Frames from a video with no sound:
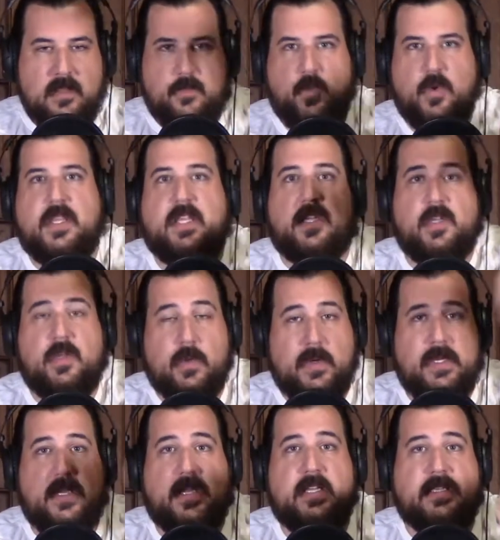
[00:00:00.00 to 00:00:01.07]
where
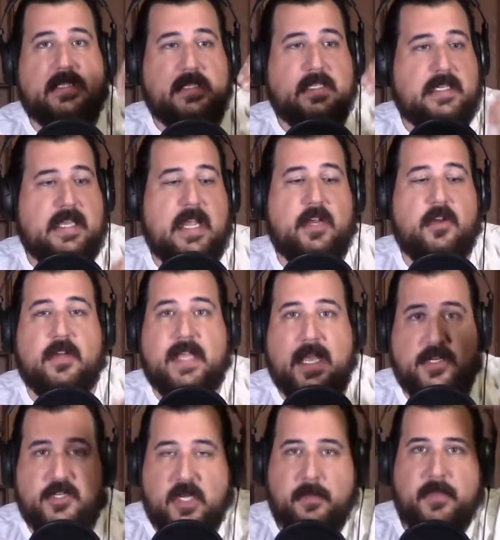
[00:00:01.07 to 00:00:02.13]
you could get your
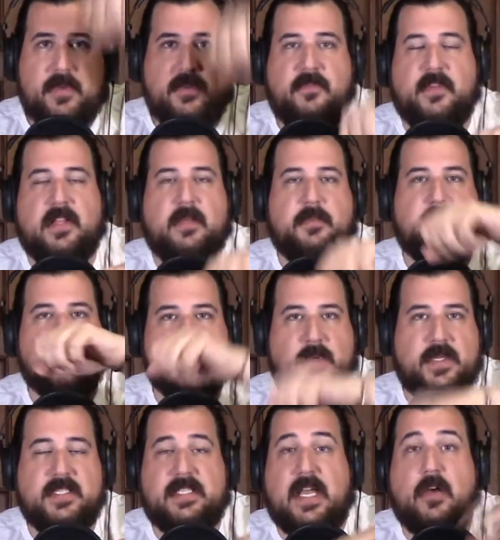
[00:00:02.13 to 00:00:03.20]
ketchup and fill up your
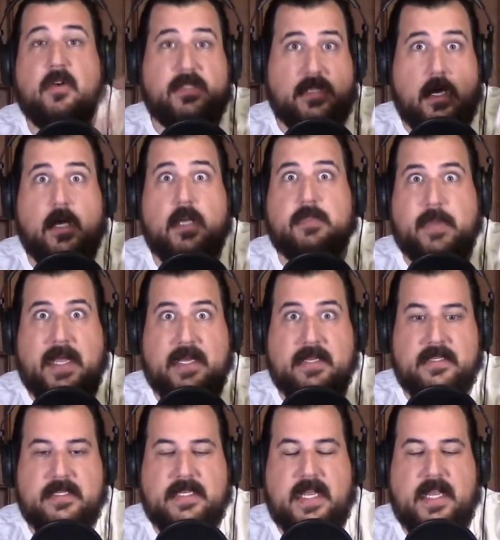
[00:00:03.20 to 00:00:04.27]
sweet and sour sauce back
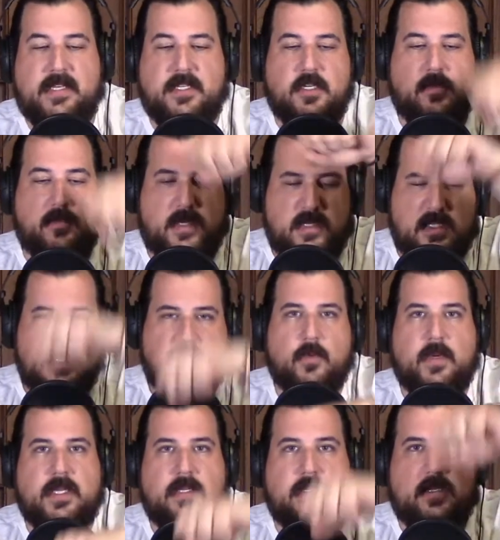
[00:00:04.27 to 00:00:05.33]
in the day too, but
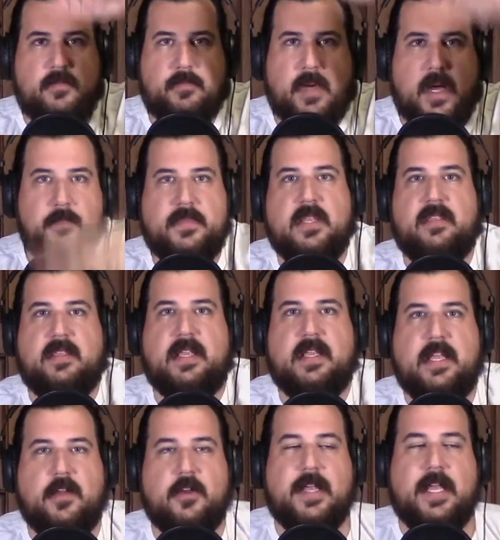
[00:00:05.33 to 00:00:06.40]
you'd pump the thing,
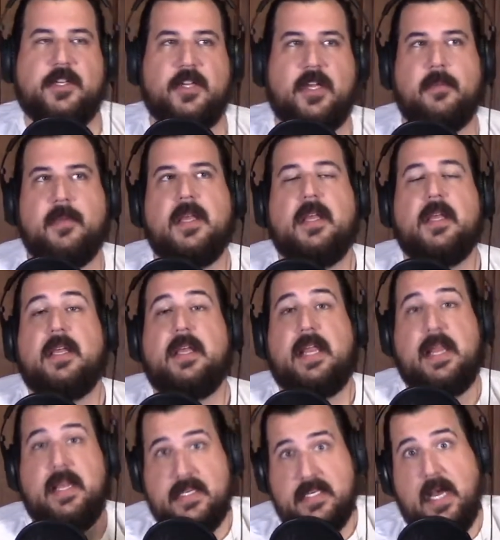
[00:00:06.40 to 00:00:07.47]
get your ketchup.
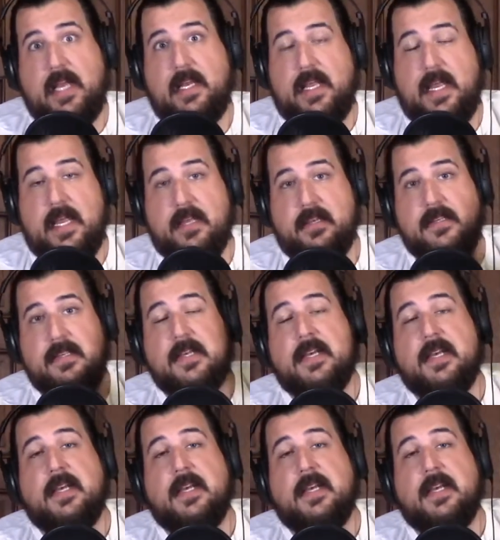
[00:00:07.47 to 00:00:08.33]
In Thailand,